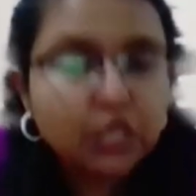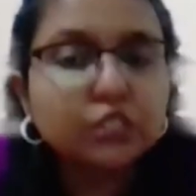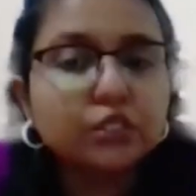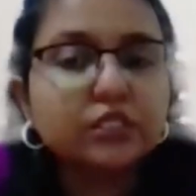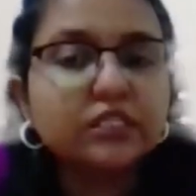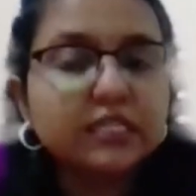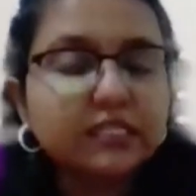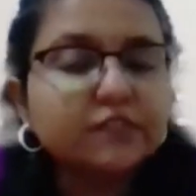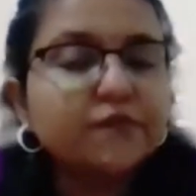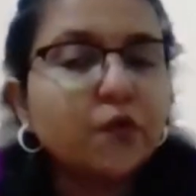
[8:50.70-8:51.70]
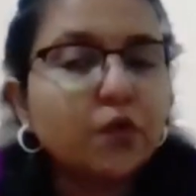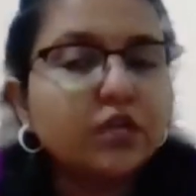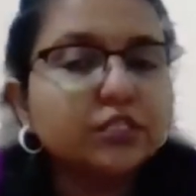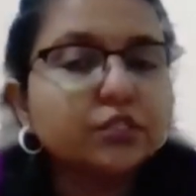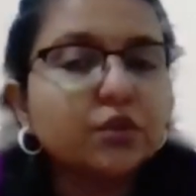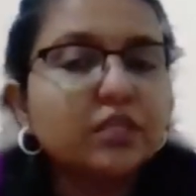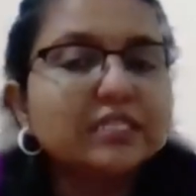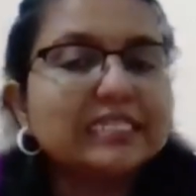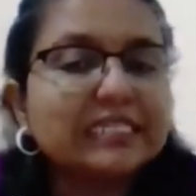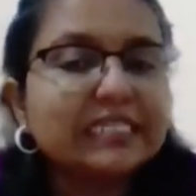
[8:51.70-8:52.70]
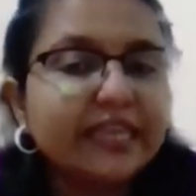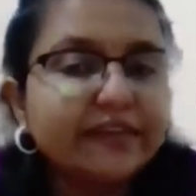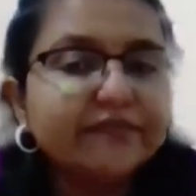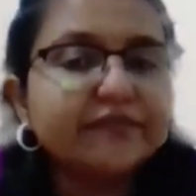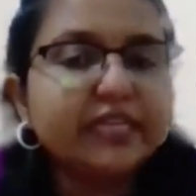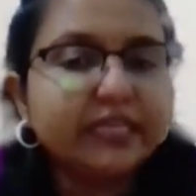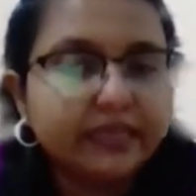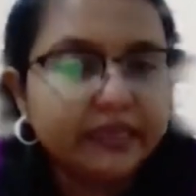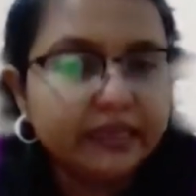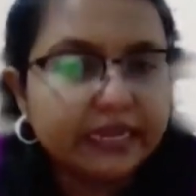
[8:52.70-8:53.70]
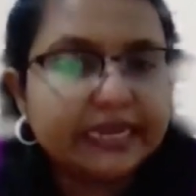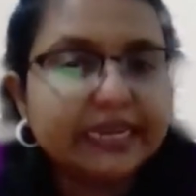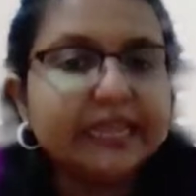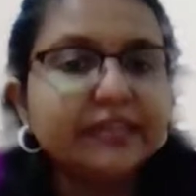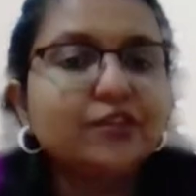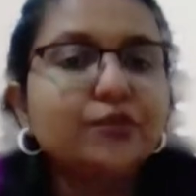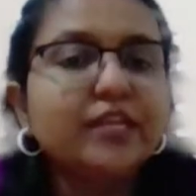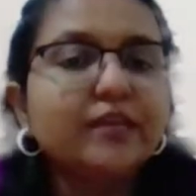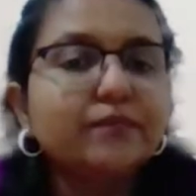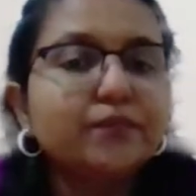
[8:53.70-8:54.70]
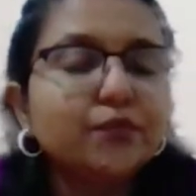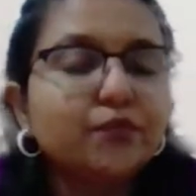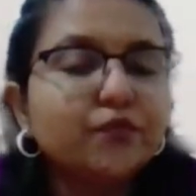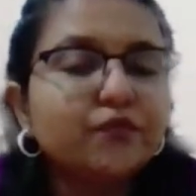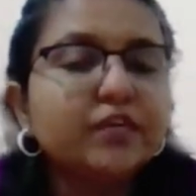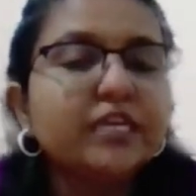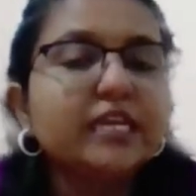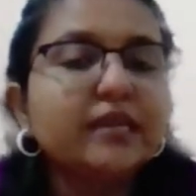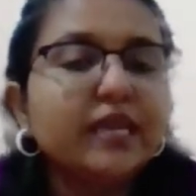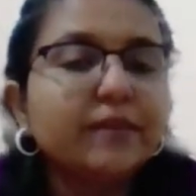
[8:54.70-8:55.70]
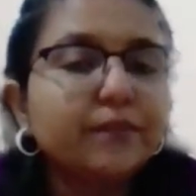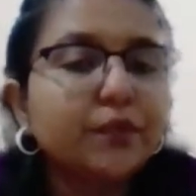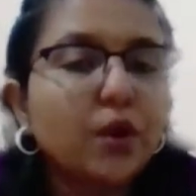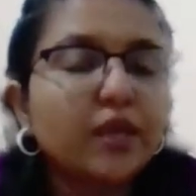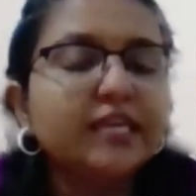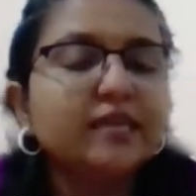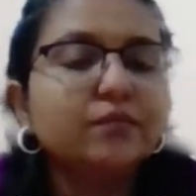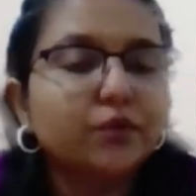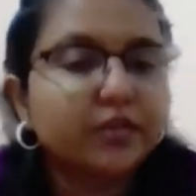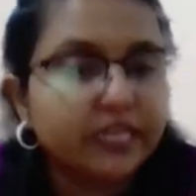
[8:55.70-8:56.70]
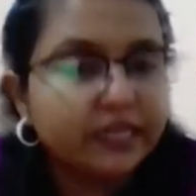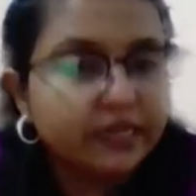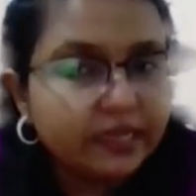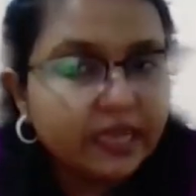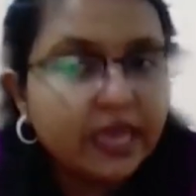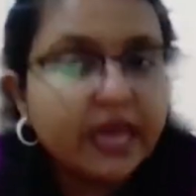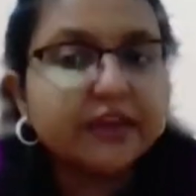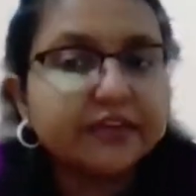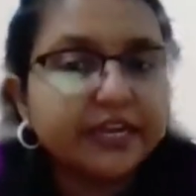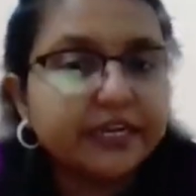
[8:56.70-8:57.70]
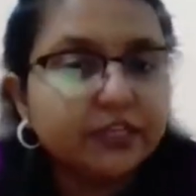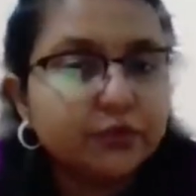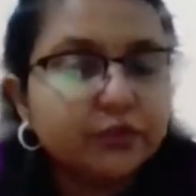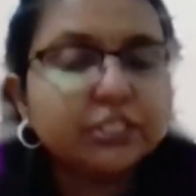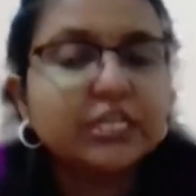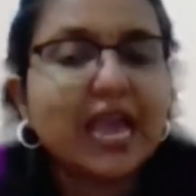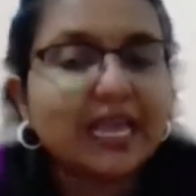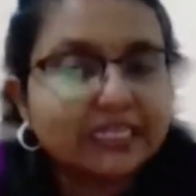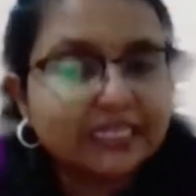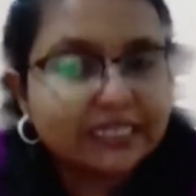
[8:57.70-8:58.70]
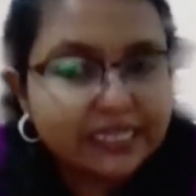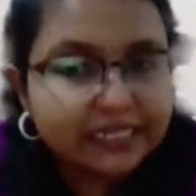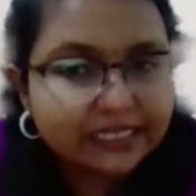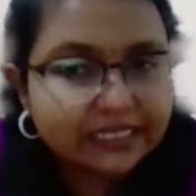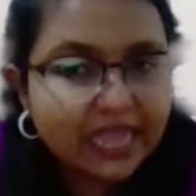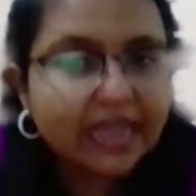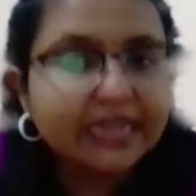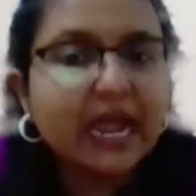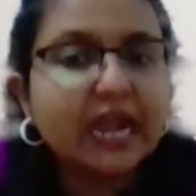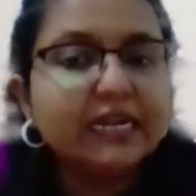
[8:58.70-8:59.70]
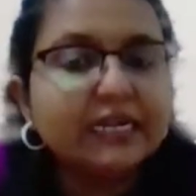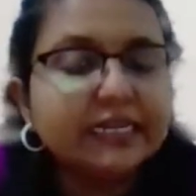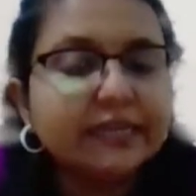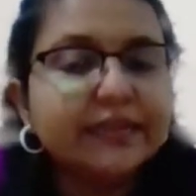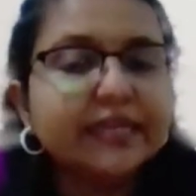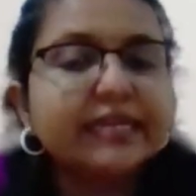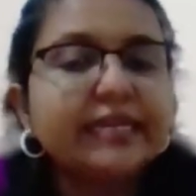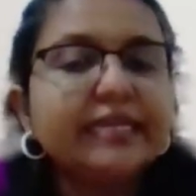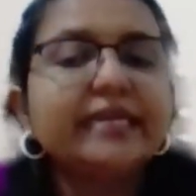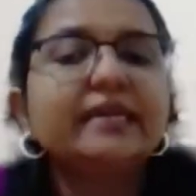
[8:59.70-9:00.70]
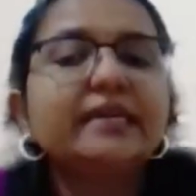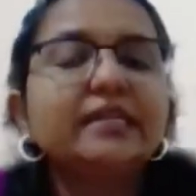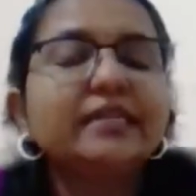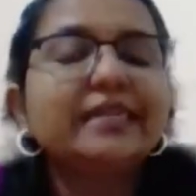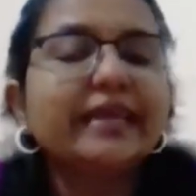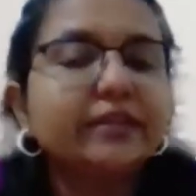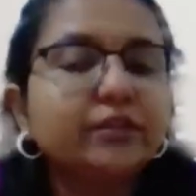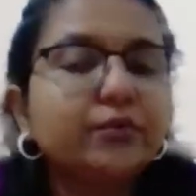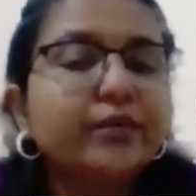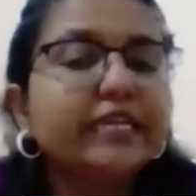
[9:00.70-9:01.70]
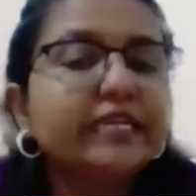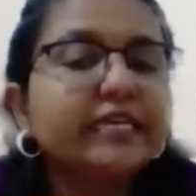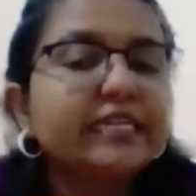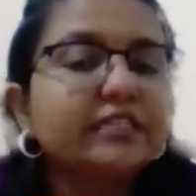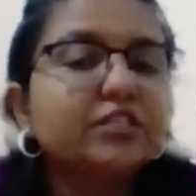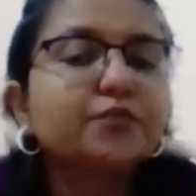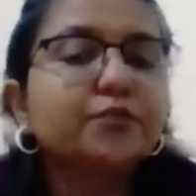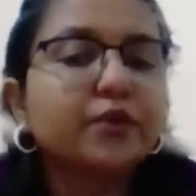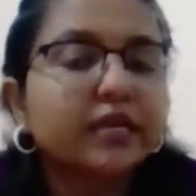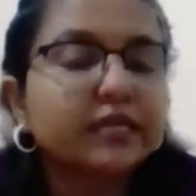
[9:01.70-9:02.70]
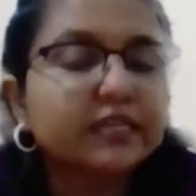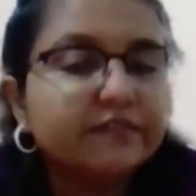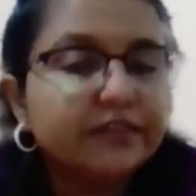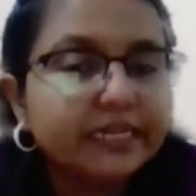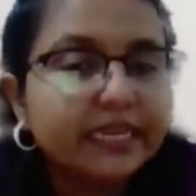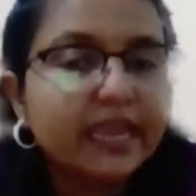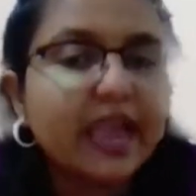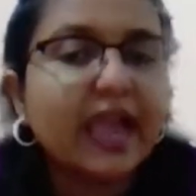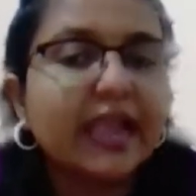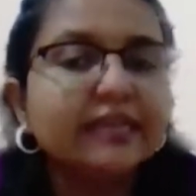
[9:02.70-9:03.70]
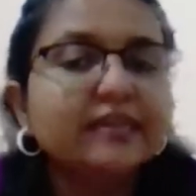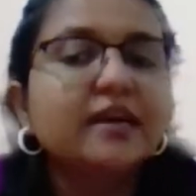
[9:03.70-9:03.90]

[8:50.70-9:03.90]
So this focus on safety led to improved employee morale, reduced accidents, and ultimately it led to increased productivity and,